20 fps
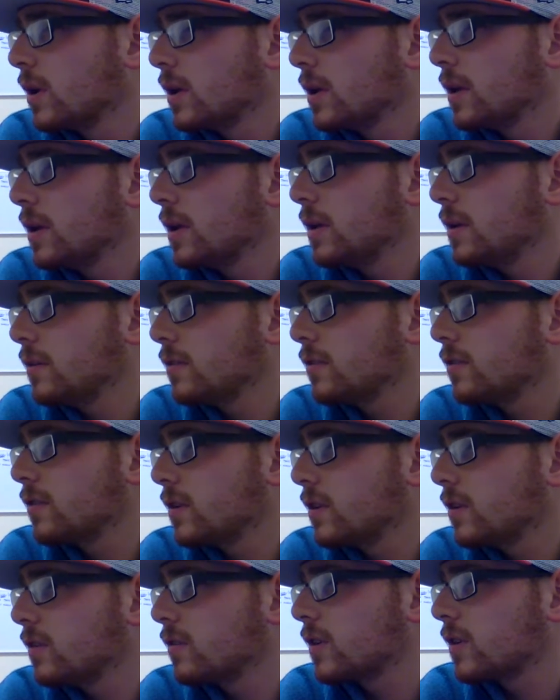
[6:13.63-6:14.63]

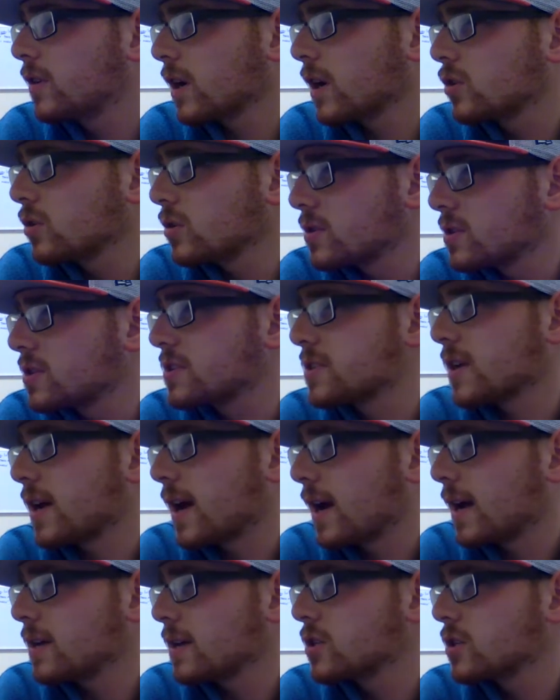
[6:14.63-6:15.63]
He's got good
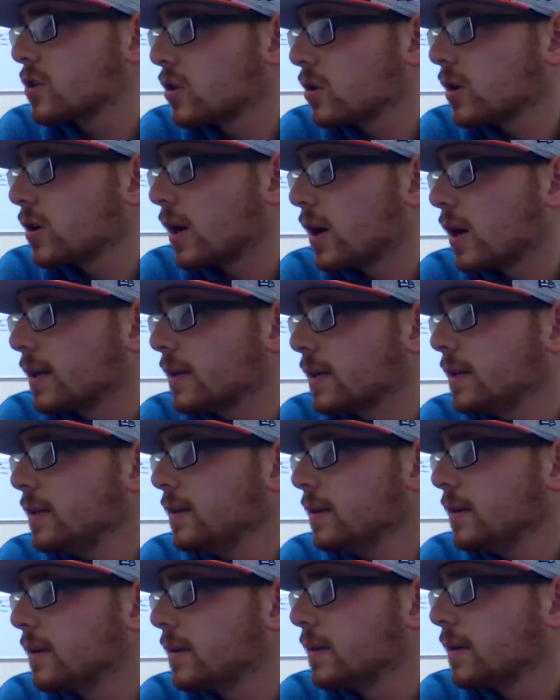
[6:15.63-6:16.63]
size, good
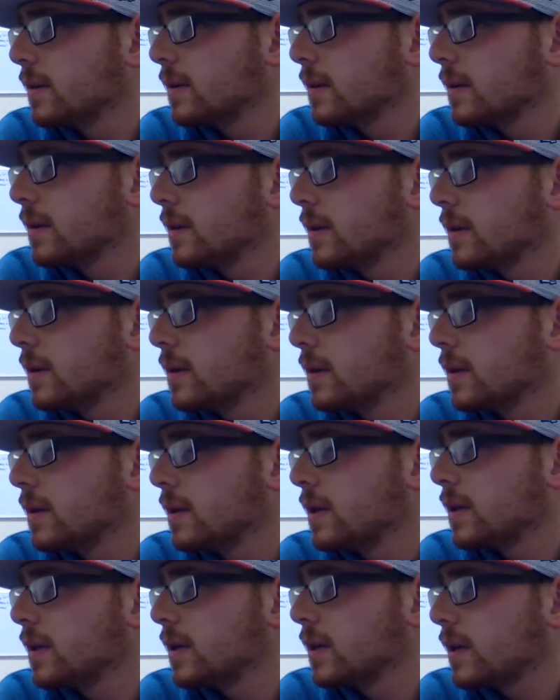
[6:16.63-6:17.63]
height.
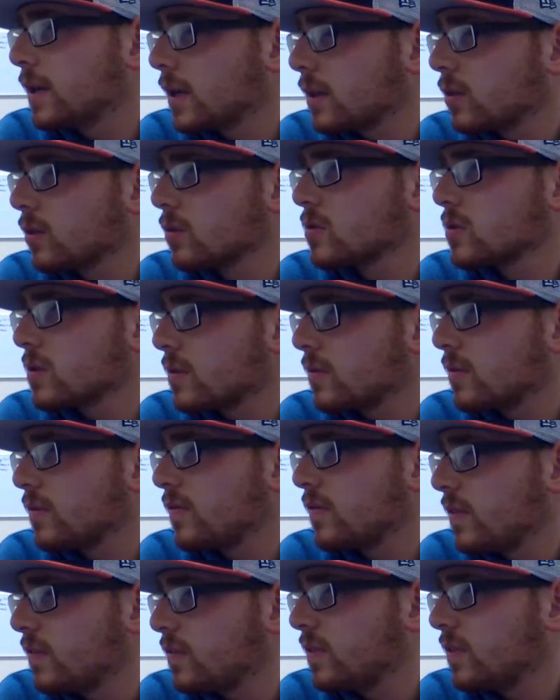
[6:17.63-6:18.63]
He can get the
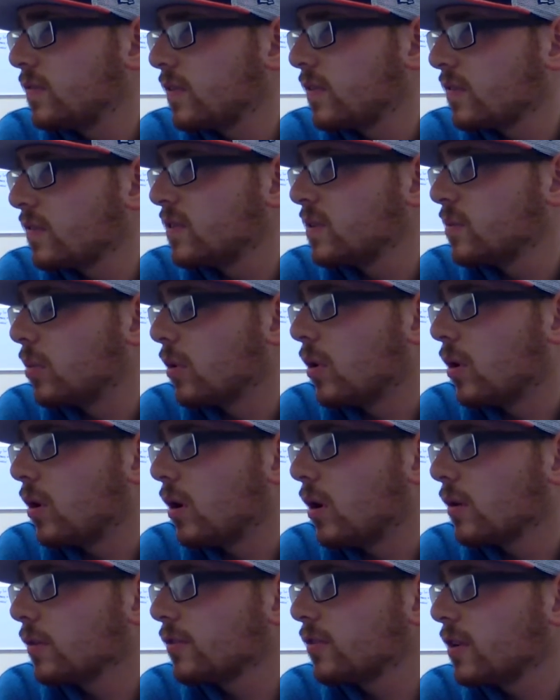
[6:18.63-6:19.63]
50-50
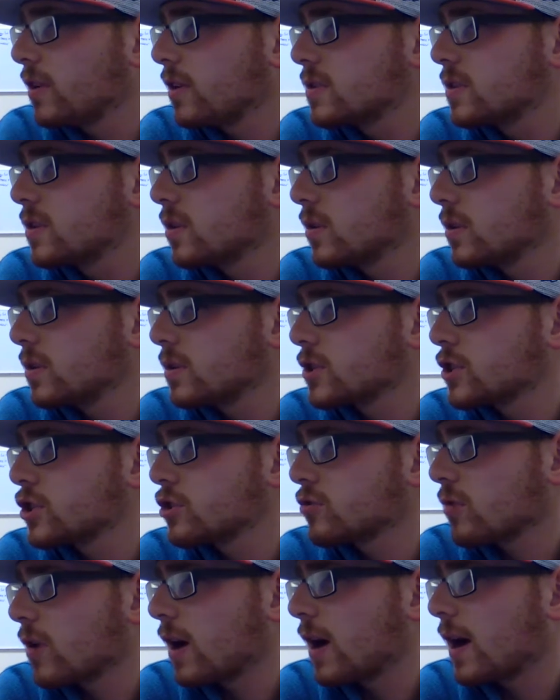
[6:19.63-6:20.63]
balls. He's good in
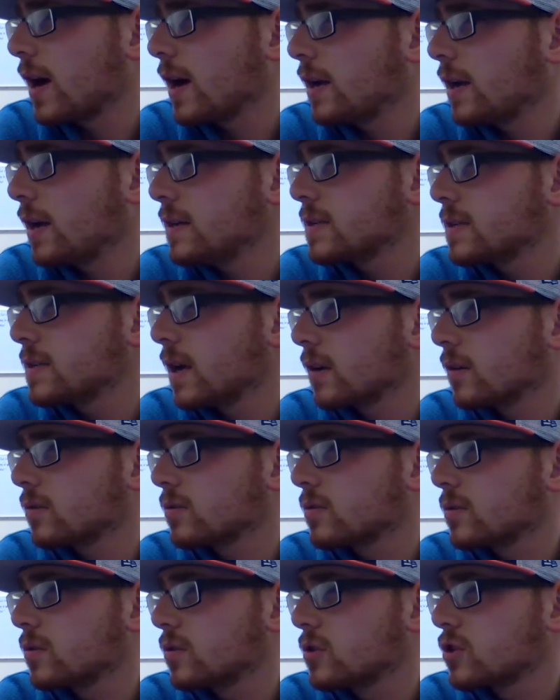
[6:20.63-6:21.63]
stride. He's
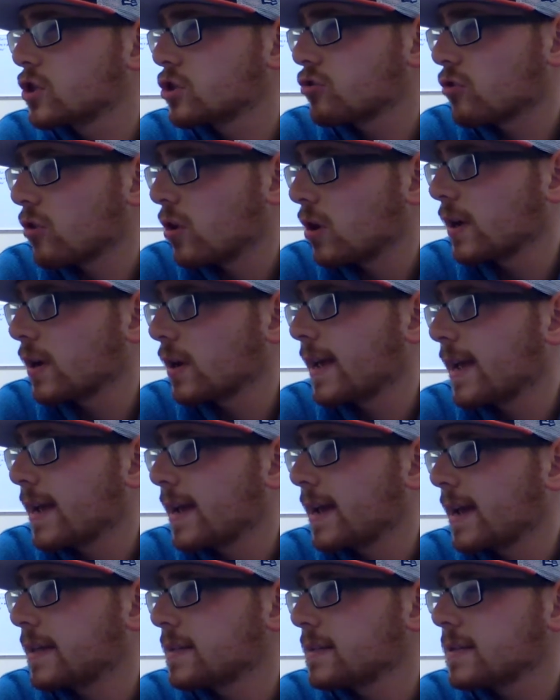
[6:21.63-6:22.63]
got strong
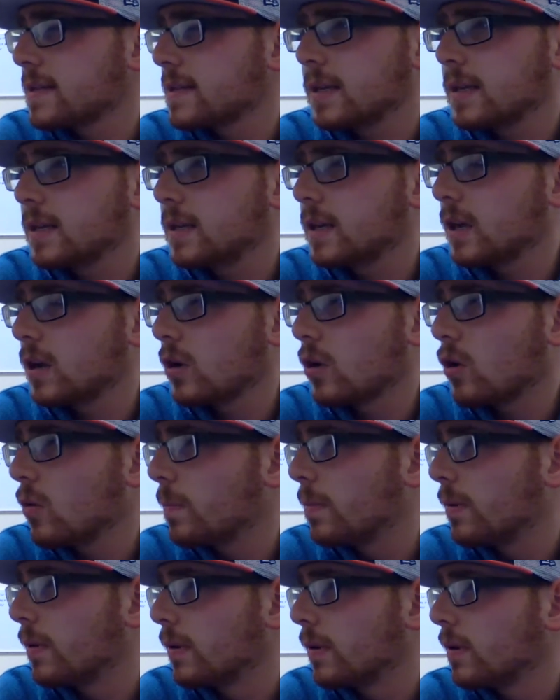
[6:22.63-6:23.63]
hands. He can get
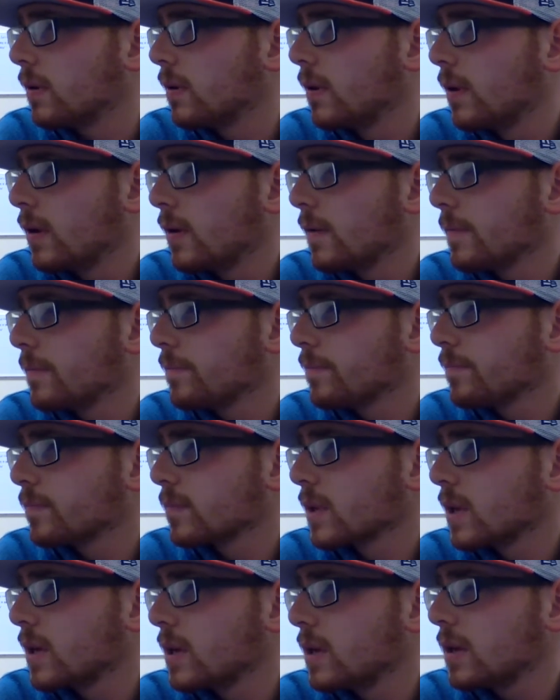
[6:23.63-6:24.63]
open.
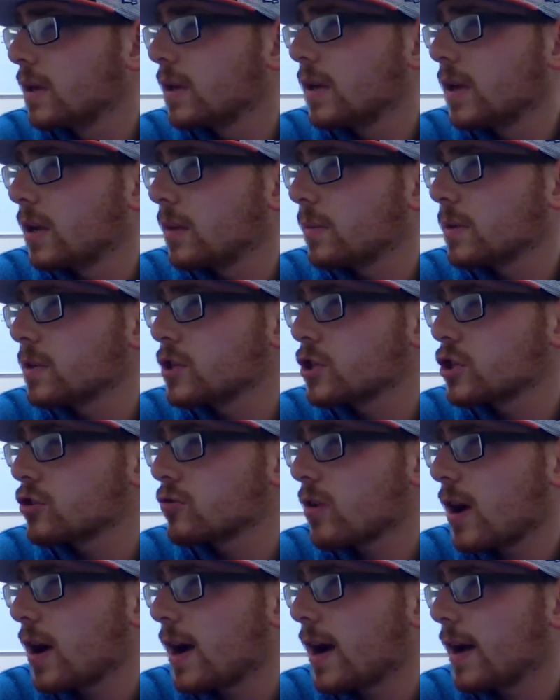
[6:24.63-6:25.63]
You can hit him in
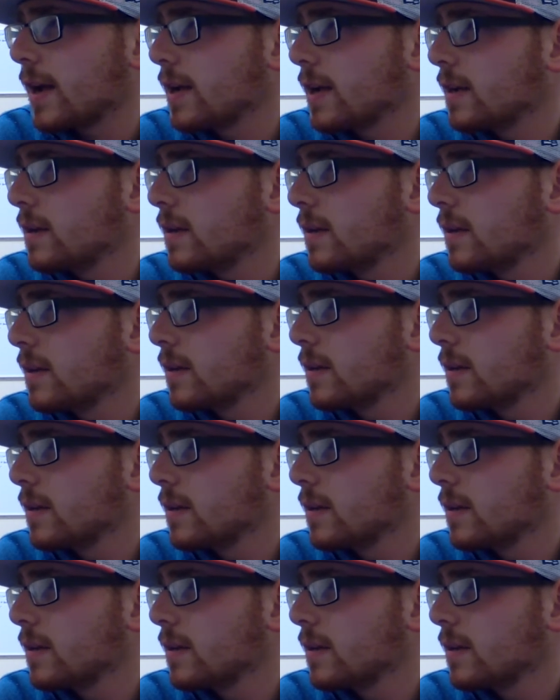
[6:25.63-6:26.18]
stride.